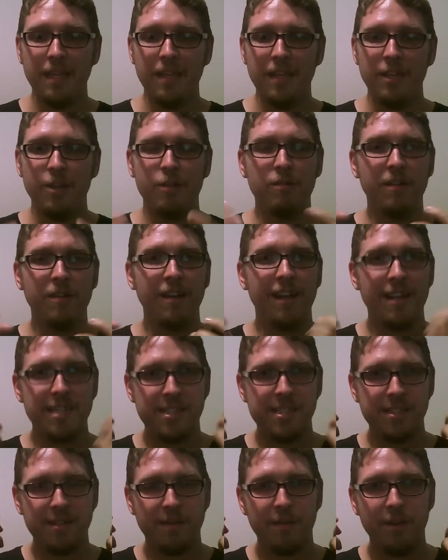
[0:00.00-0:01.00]
you
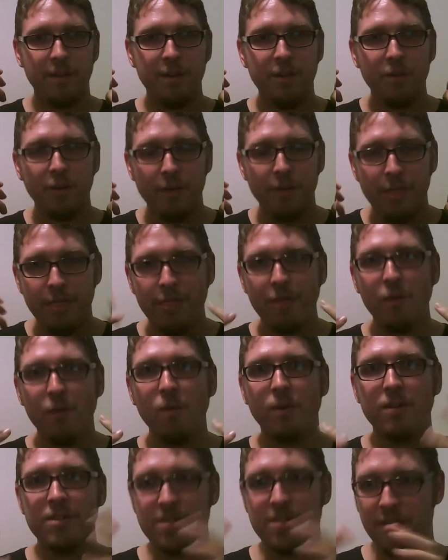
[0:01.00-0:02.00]
realize your
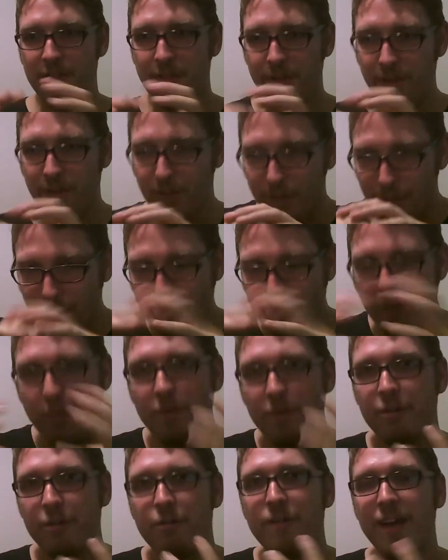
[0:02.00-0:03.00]
thoughts, that your
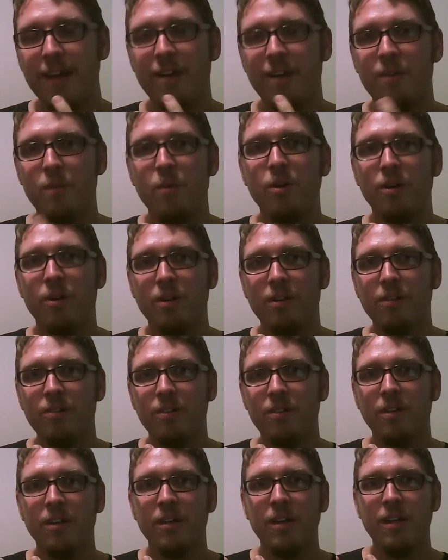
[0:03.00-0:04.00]
thought-created world
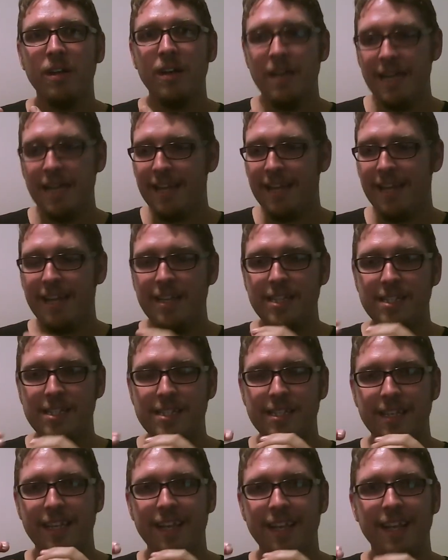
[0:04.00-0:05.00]

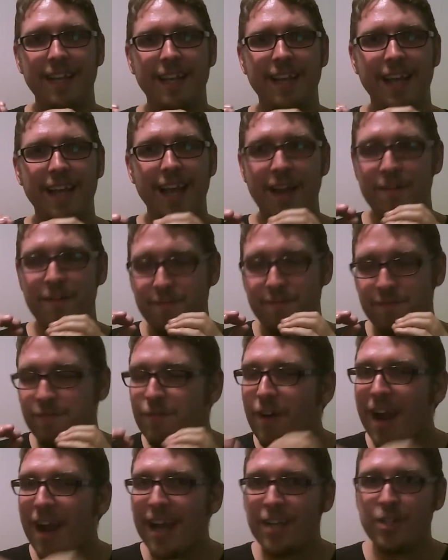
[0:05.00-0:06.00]
is a
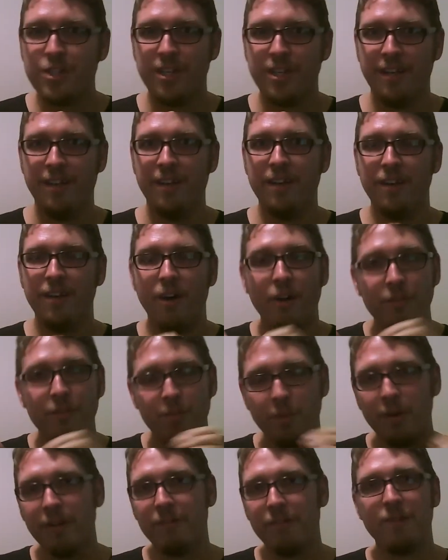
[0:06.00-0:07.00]
fraction of
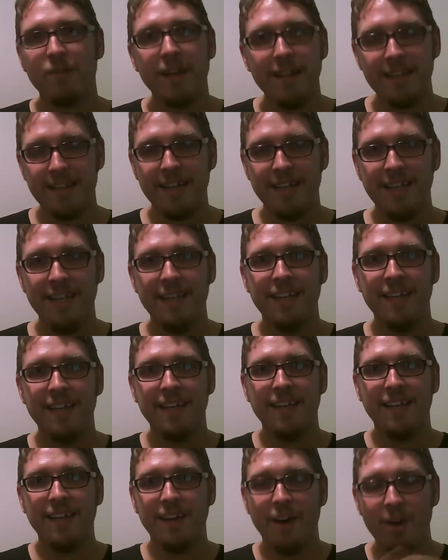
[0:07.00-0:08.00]
what reality
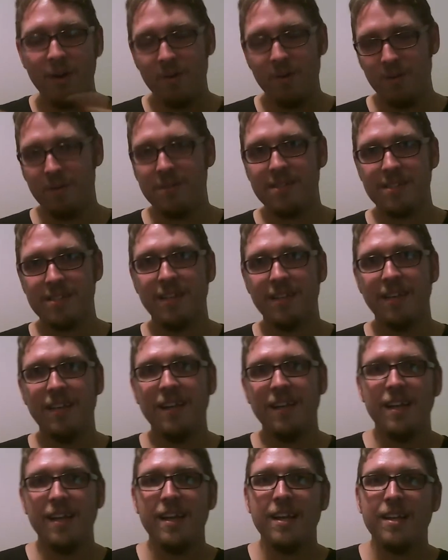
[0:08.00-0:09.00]
holds.
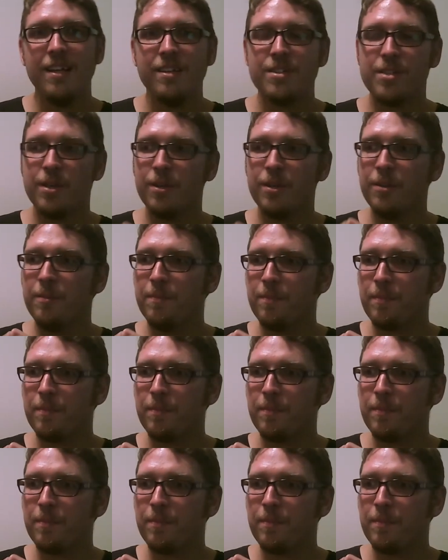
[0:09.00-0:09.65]
So